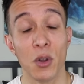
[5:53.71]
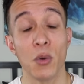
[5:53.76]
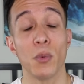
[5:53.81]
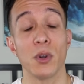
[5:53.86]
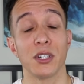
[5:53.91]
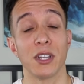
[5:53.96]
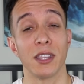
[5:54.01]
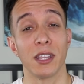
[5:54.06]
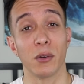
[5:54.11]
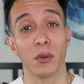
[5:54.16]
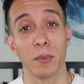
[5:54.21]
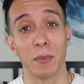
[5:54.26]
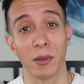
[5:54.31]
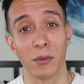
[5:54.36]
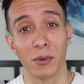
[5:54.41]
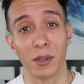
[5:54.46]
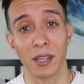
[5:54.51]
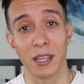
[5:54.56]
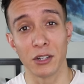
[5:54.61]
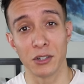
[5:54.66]
which I think will be
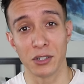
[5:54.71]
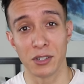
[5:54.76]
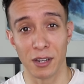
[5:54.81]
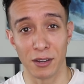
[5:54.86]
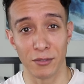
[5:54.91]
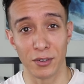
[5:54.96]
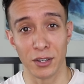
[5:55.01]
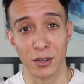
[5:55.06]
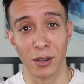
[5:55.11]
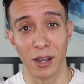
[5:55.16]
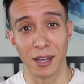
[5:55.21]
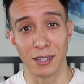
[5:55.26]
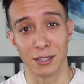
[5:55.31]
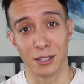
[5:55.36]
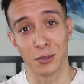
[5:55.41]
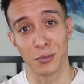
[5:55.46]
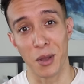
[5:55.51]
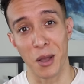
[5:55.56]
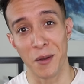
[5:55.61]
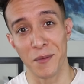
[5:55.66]
really interesting for you guys
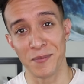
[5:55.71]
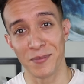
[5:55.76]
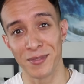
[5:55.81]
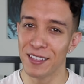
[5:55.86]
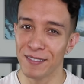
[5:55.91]
as well.